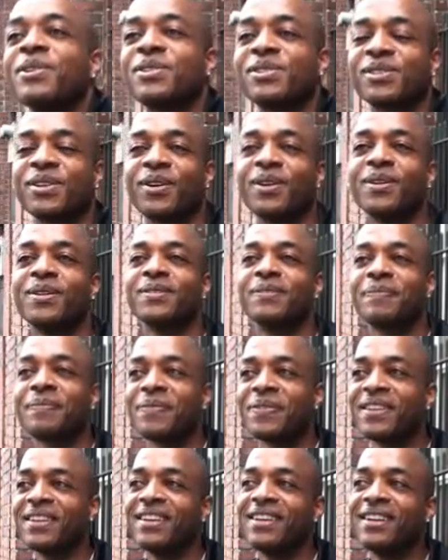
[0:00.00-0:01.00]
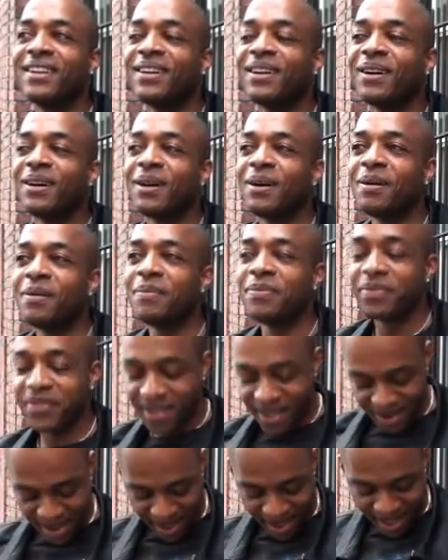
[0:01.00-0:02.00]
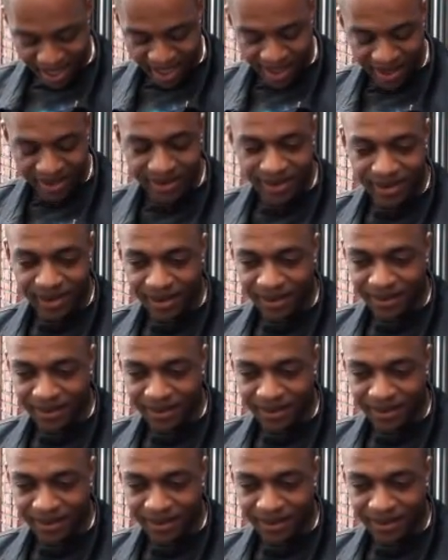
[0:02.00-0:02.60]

me a shirt that had